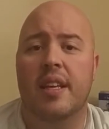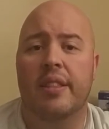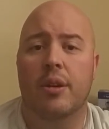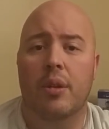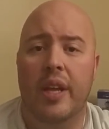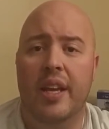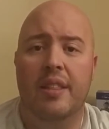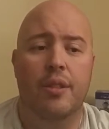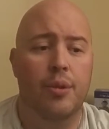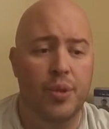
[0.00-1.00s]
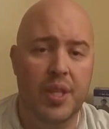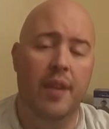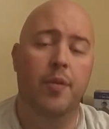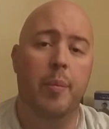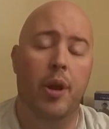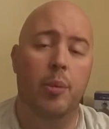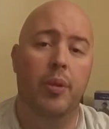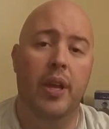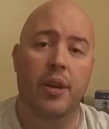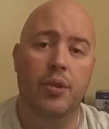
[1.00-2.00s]
in their length, and they're designed for better
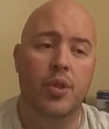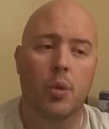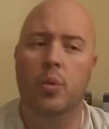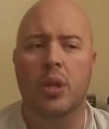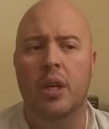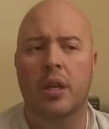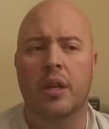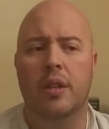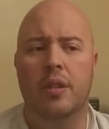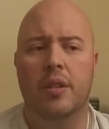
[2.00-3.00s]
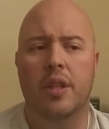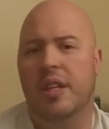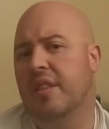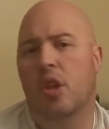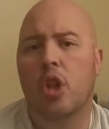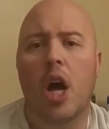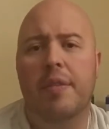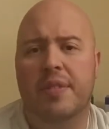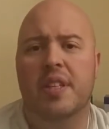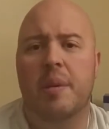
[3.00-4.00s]
players, so the
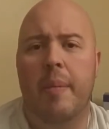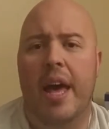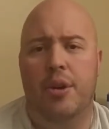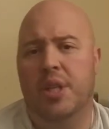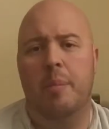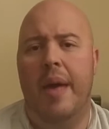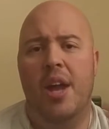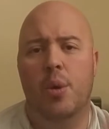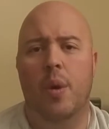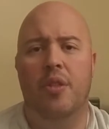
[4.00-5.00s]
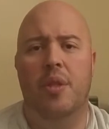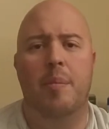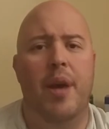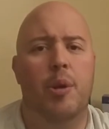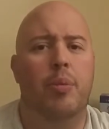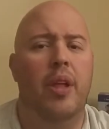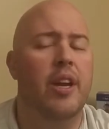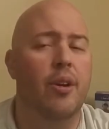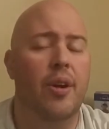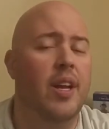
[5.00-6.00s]
loft doesn't matter. It doesn't matter whether the better
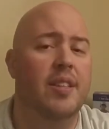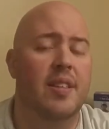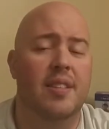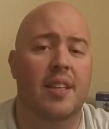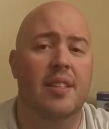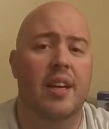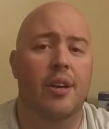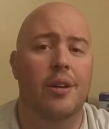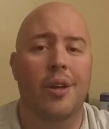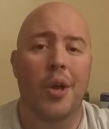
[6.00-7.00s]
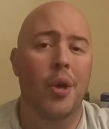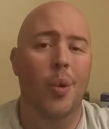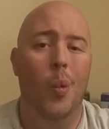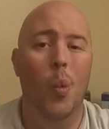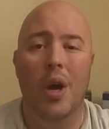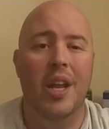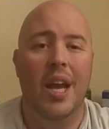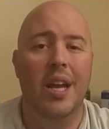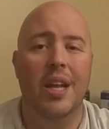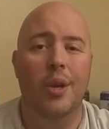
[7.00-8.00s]
player hits a 6-iron
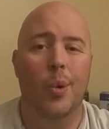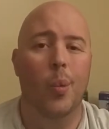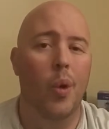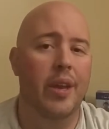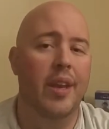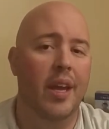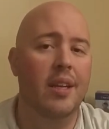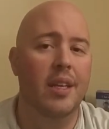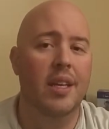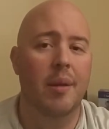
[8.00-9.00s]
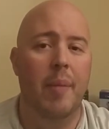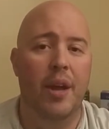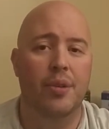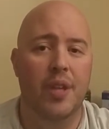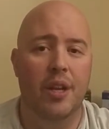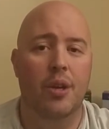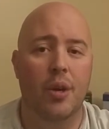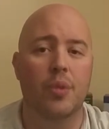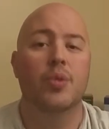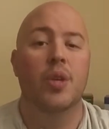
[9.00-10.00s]
180 or 190. It matters that it
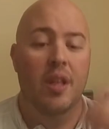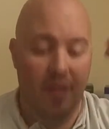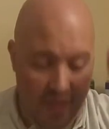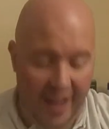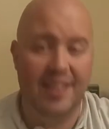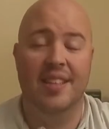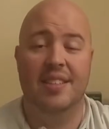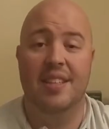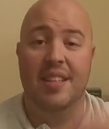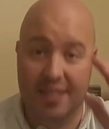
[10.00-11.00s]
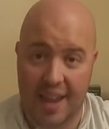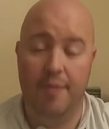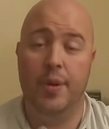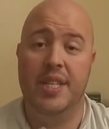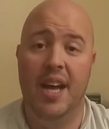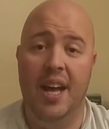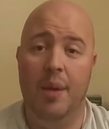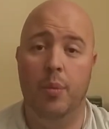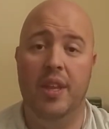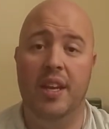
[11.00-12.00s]
goes that distance every
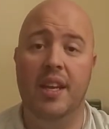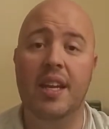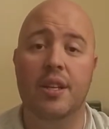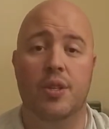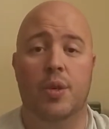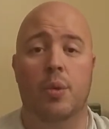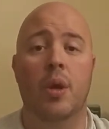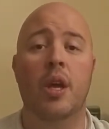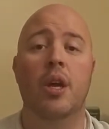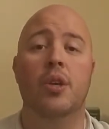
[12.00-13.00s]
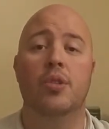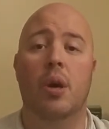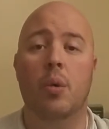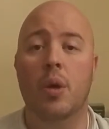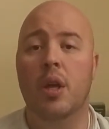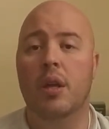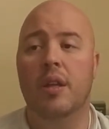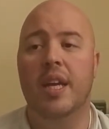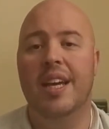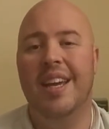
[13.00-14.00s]
time when they need it to. So
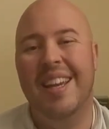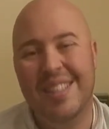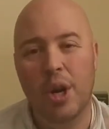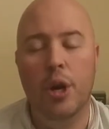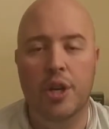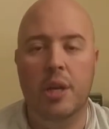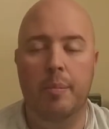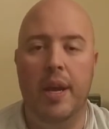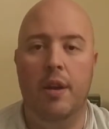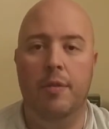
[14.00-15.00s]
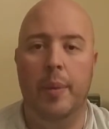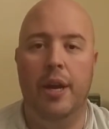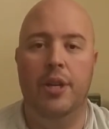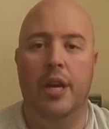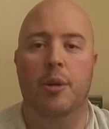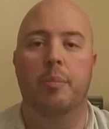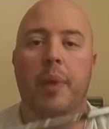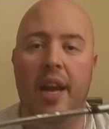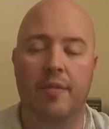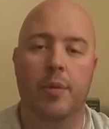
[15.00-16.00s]
it's hard to compare from iron to iron,
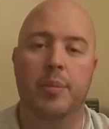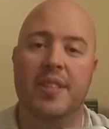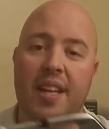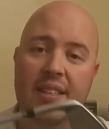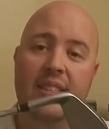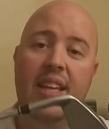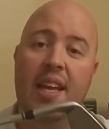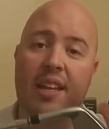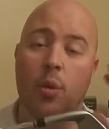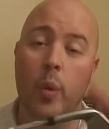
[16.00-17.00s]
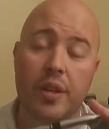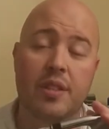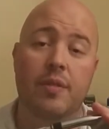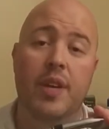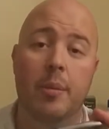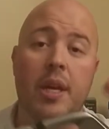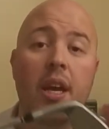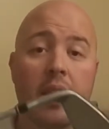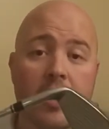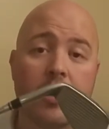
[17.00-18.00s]
but from set to set, in the Wilson
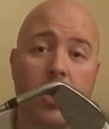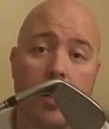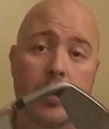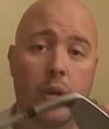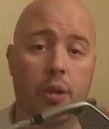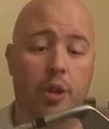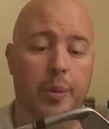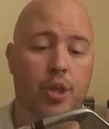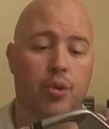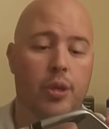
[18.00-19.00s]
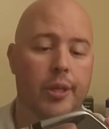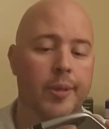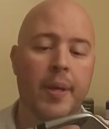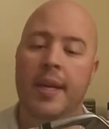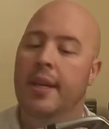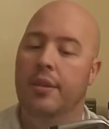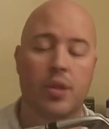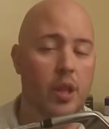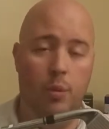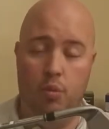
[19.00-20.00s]
family, these lofts are a little bit stronger.
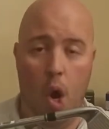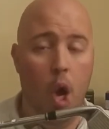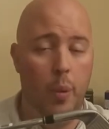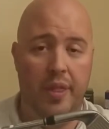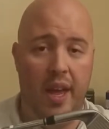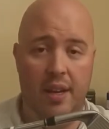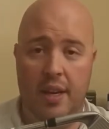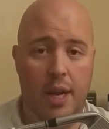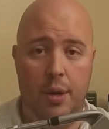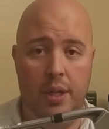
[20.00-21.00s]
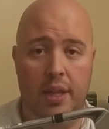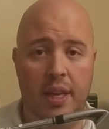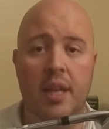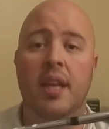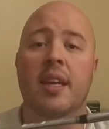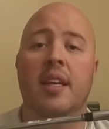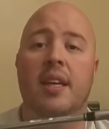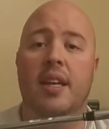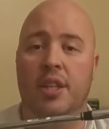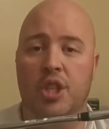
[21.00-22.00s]
There's nothing wrong with that inherently.
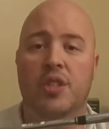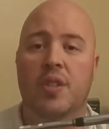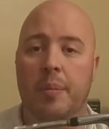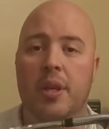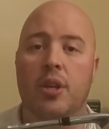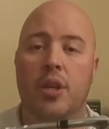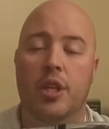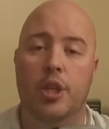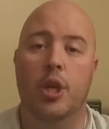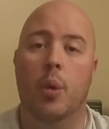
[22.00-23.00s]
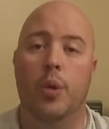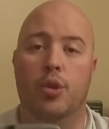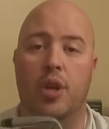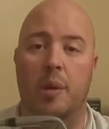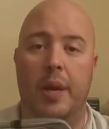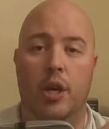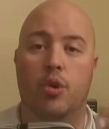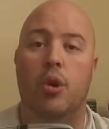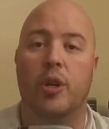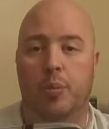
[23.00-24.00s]
It's just something you need to know when you're trying to make a
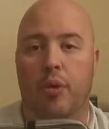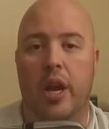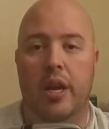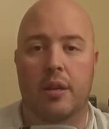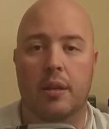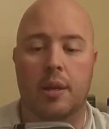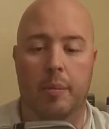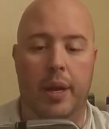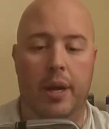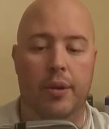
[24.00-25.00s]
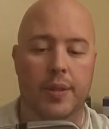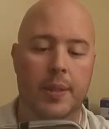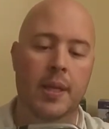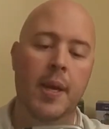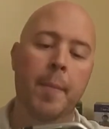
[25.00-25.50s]
cross-brand comparison.